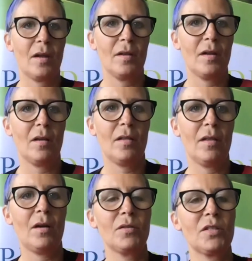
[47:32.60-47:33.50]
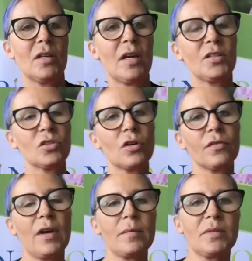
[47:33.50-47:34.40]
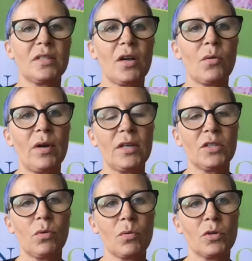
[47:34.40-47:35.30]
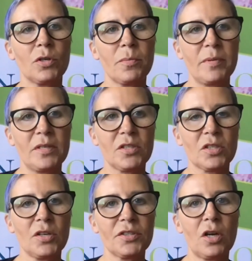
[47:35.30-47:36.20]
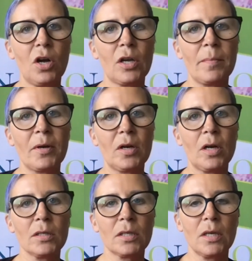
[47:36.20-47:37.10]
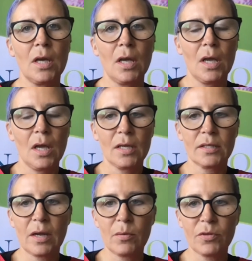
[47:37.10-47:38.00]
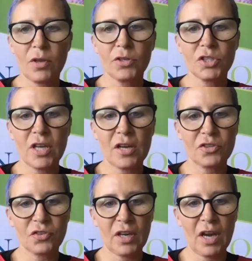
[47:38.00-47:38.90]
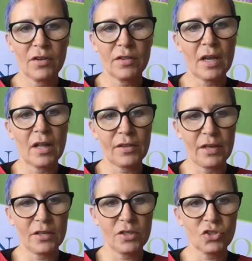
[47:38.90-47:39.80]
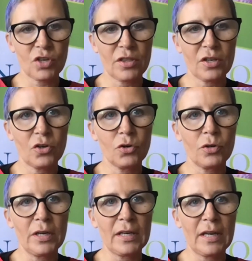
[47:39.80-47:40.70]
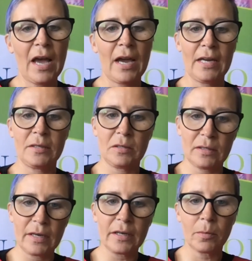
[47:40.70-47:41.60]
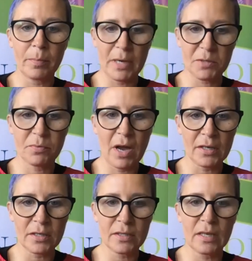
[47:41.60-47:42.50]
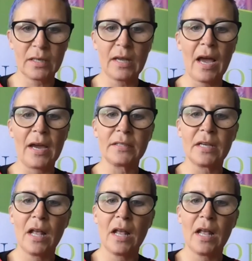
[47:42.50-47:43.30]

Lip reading: and that was a nice sort of segue into what we're going to be discussing, Holly, because it's like with other standards of care in the health industry, they don't only guide clinical best practice, they guide